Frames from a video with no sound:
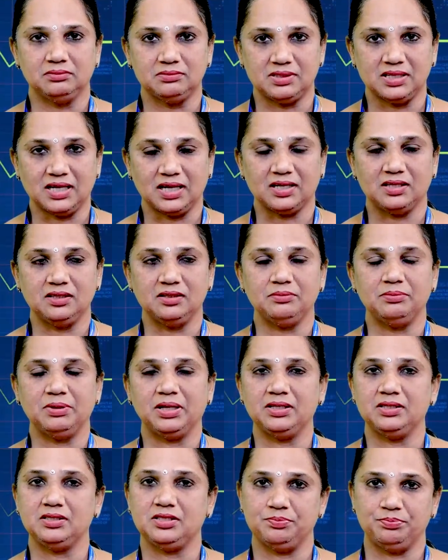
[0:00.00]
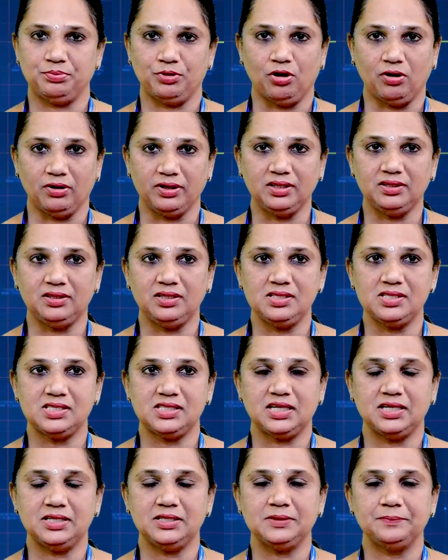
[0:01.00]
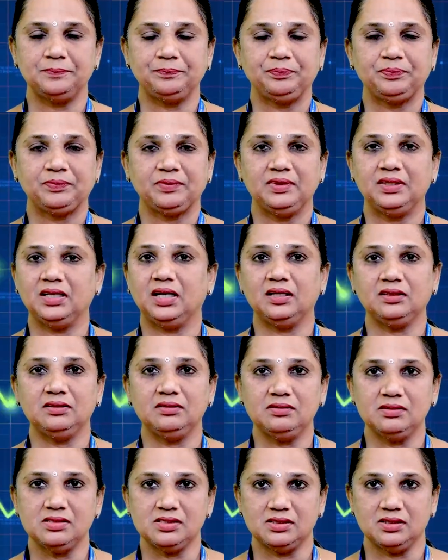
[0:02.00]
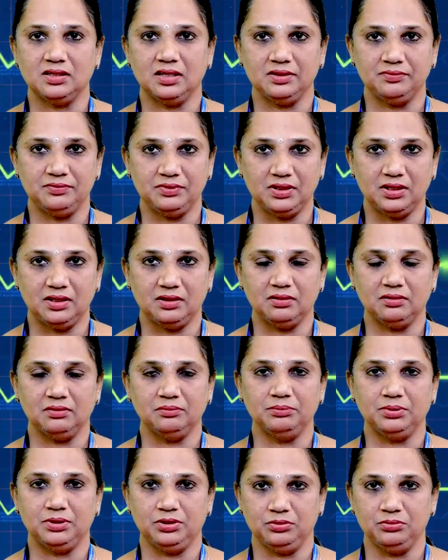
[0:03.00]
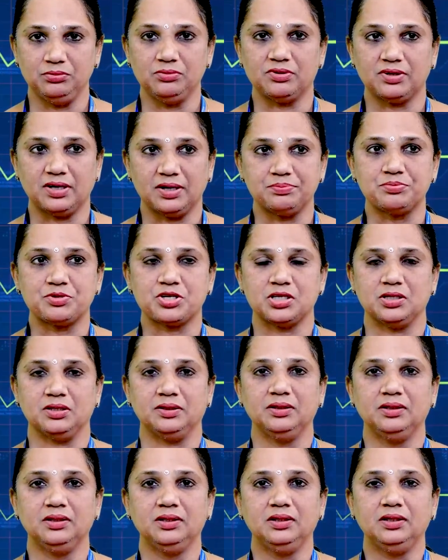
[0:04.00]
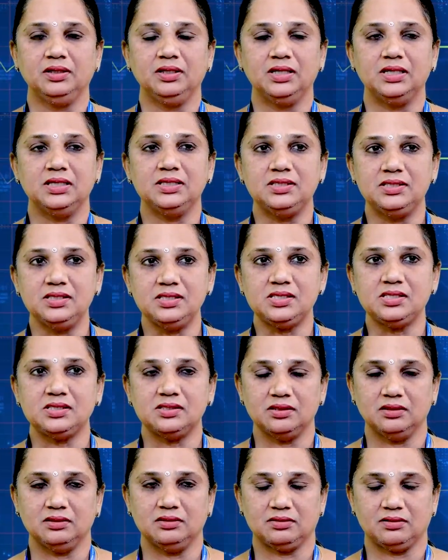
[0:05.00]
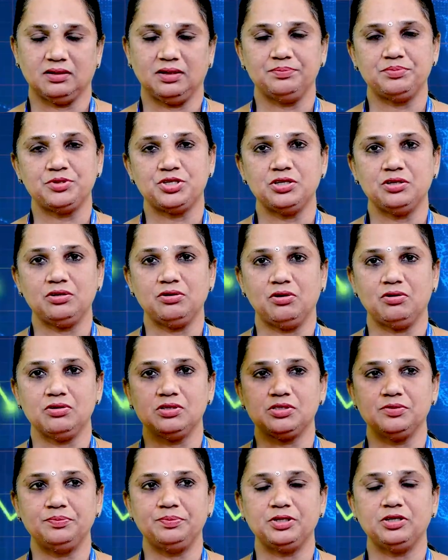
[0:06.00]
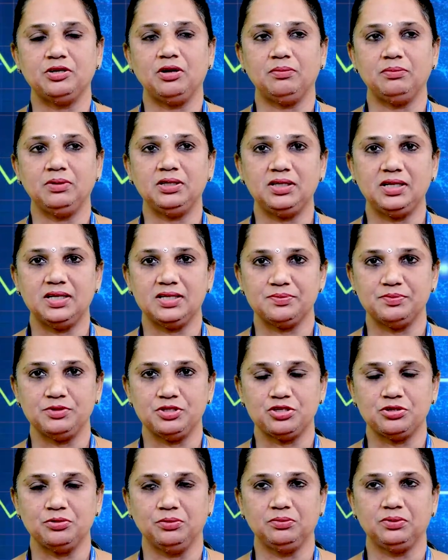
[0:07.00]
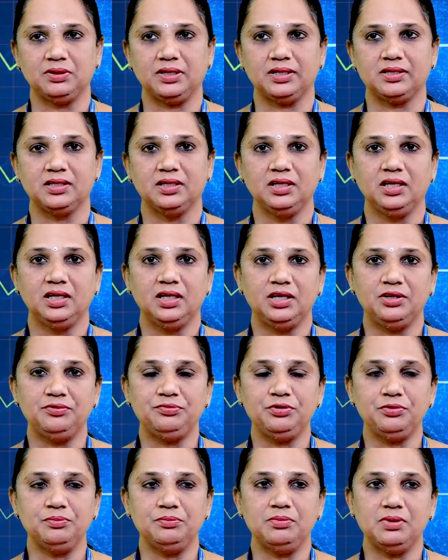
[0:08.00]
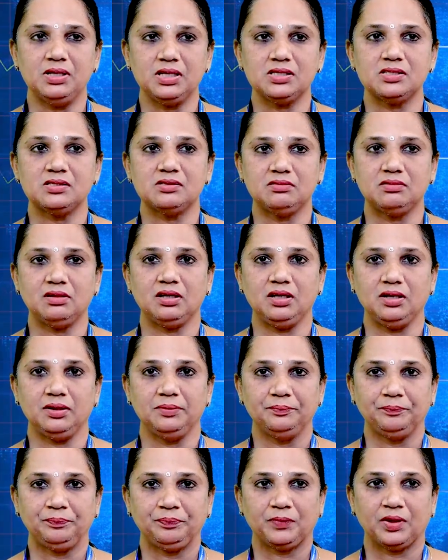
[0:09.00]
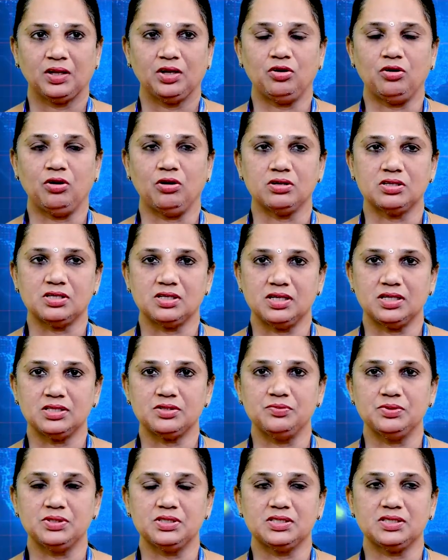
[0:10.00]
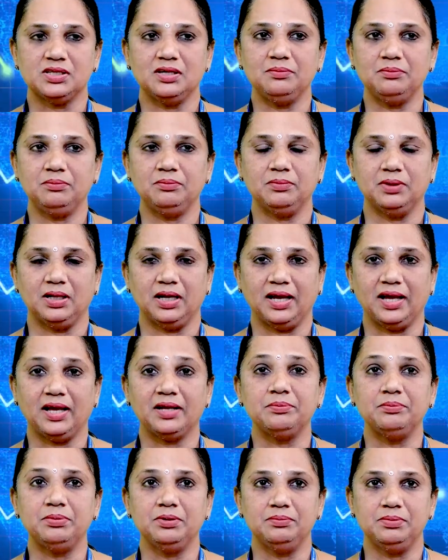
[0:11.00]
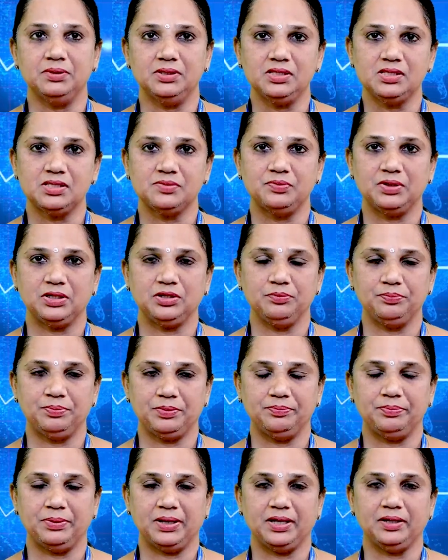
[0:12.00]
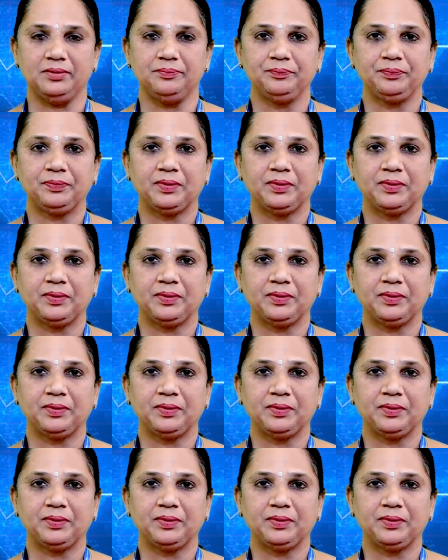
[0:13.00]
tackled by deploying the stent. The other is an IVL balloon rupture. And this rupture also predominantly has been shown that if you mix the contrast with some air bubbles when you prepare,